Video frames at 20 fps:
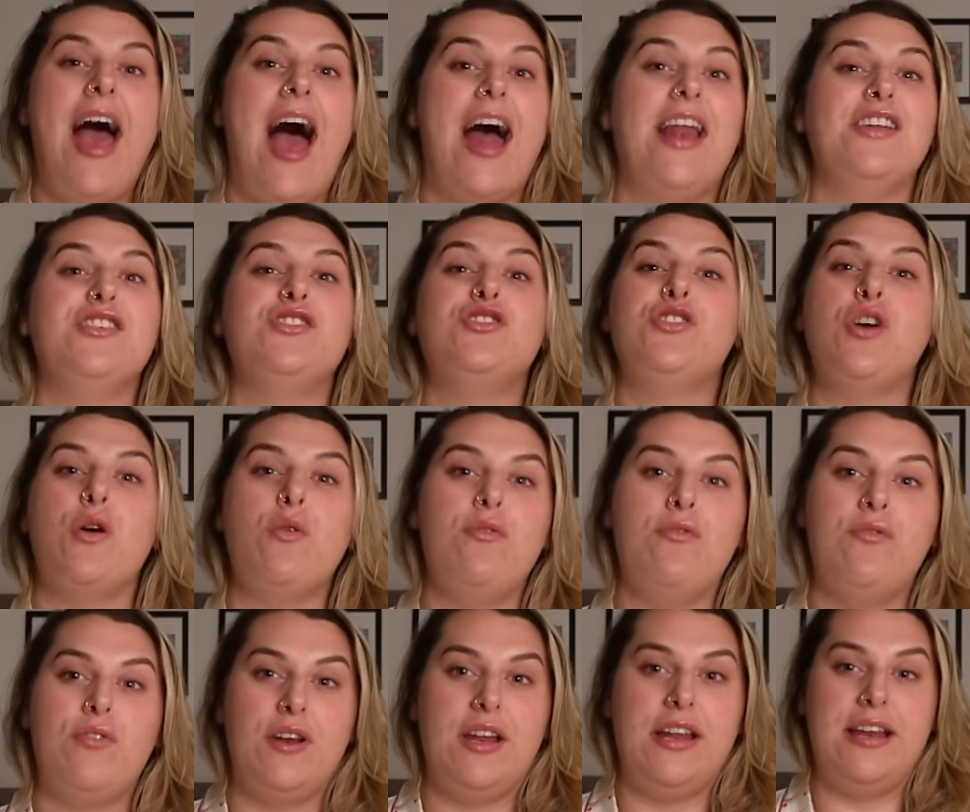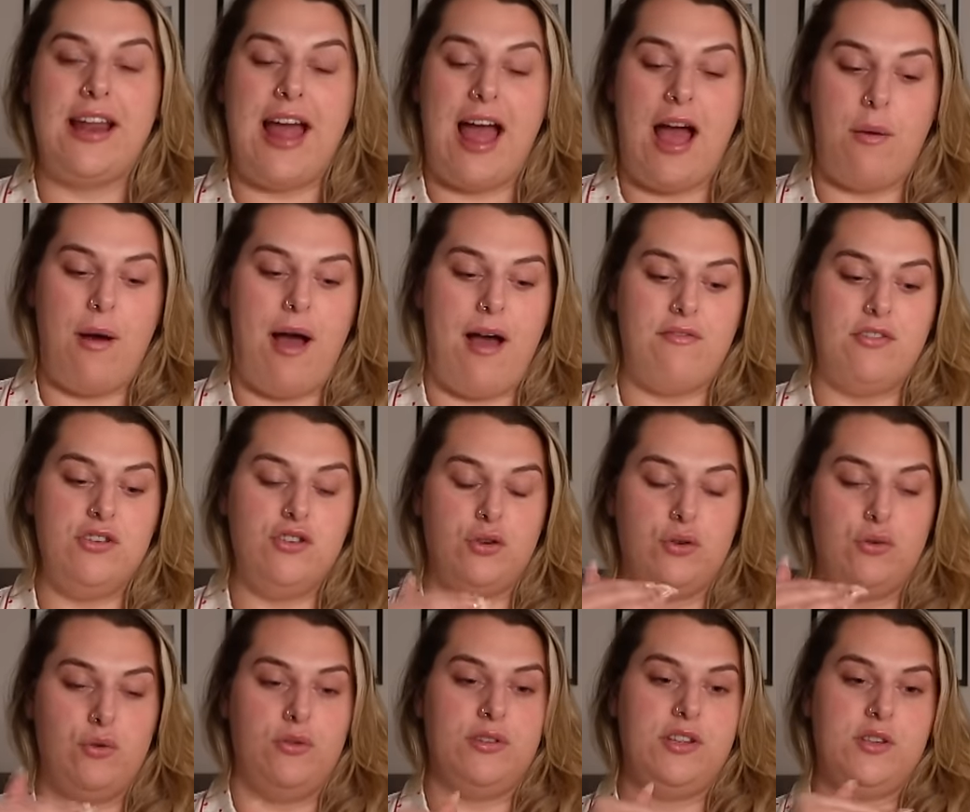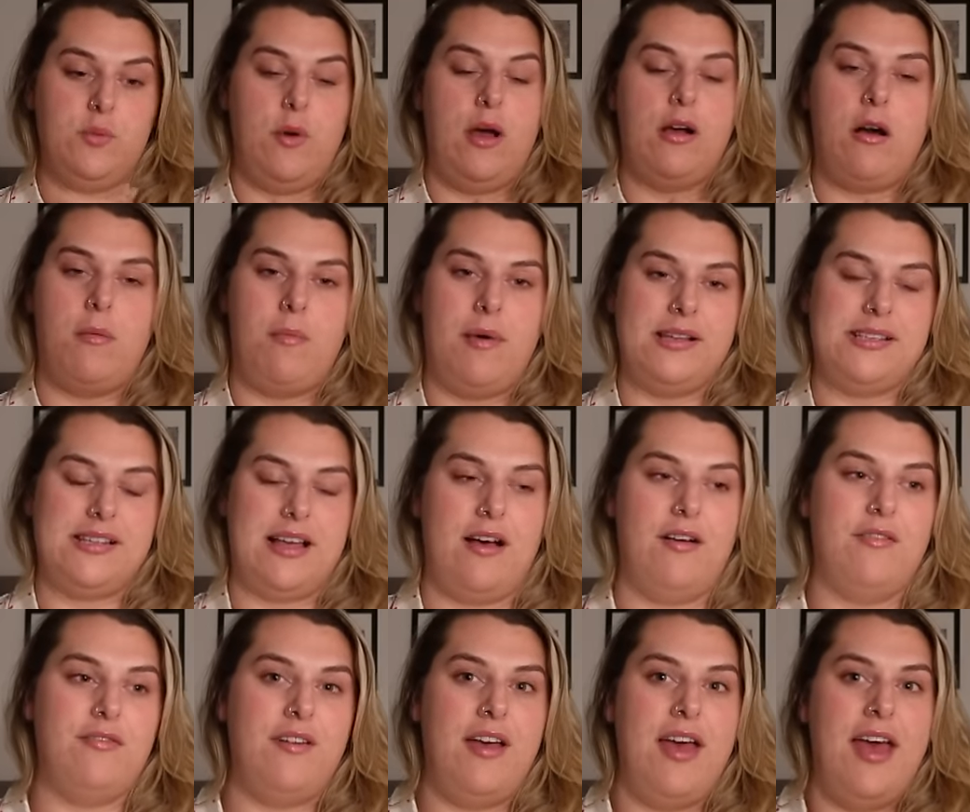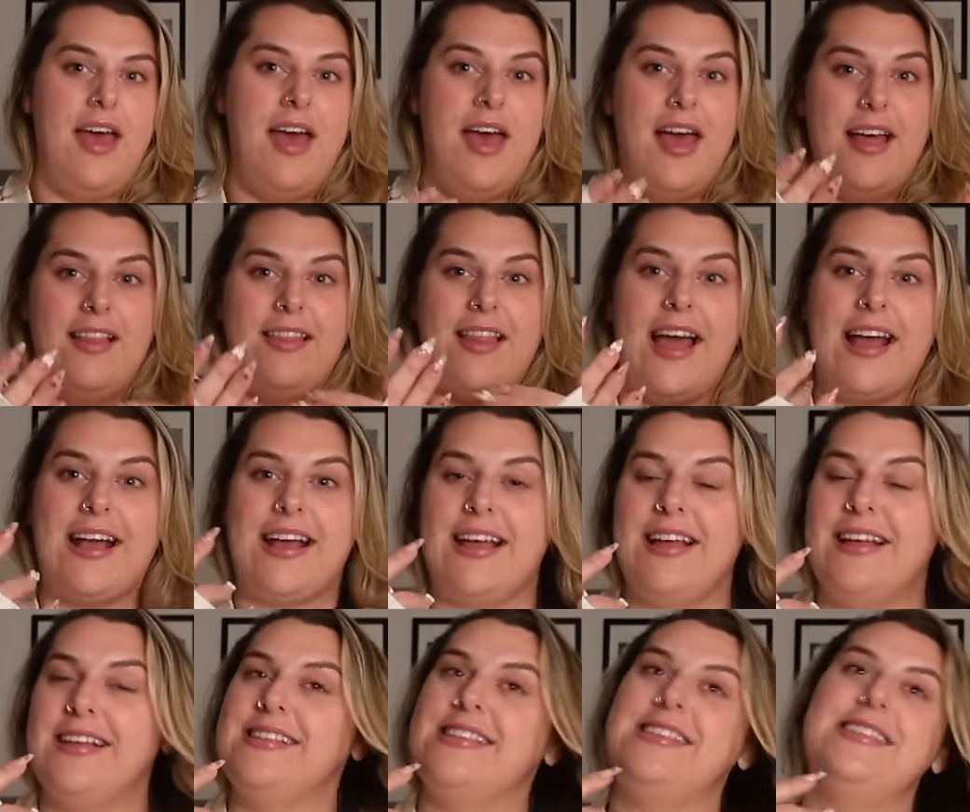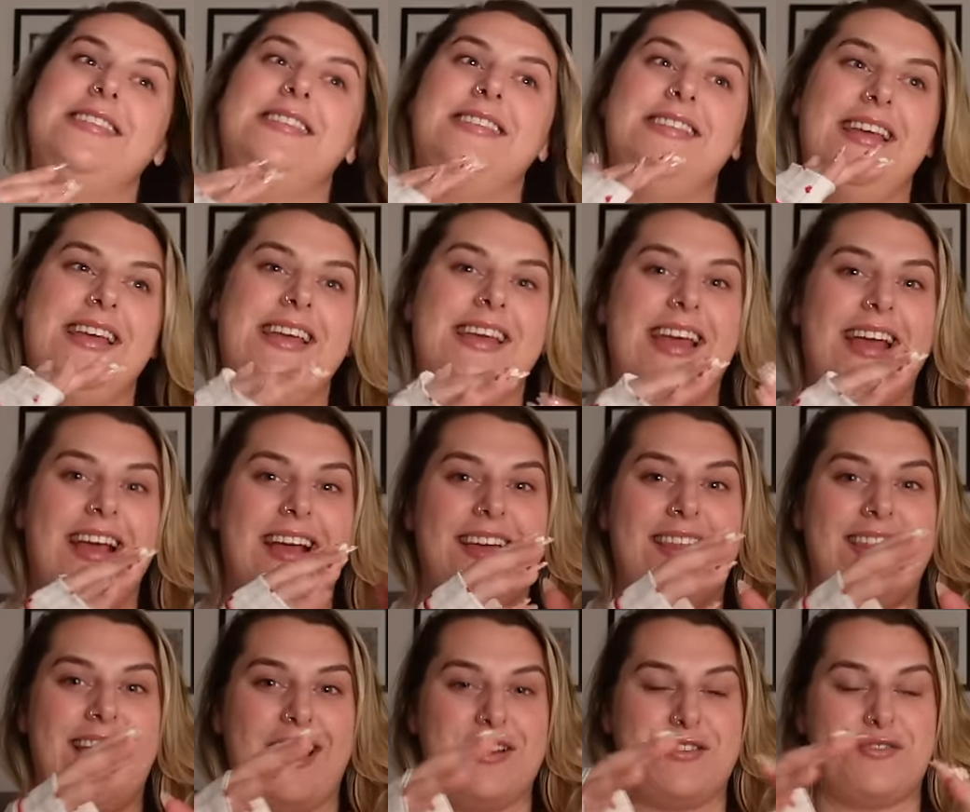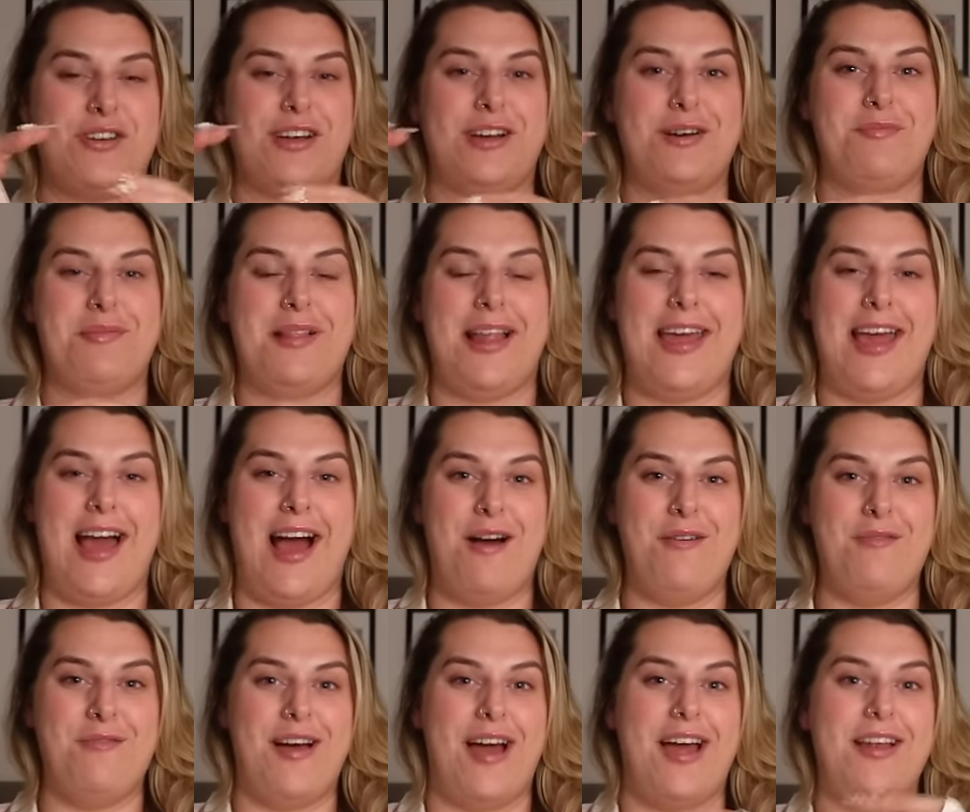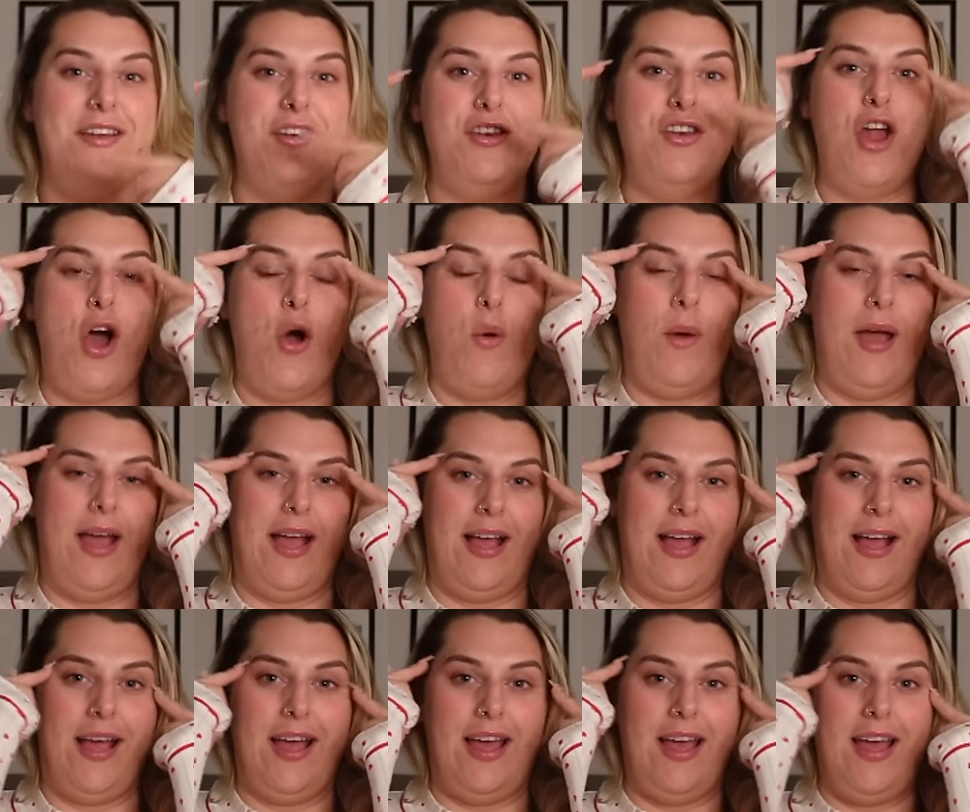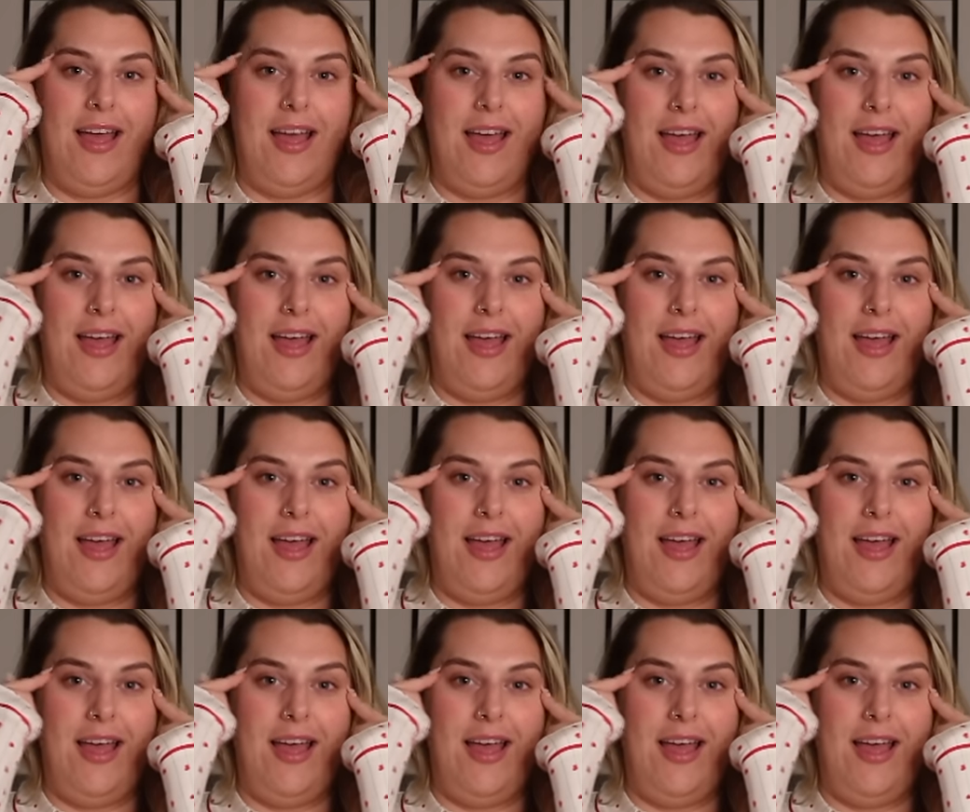And it's so funny now, having done all this work on myself, like, seeing that trigger play out and knowing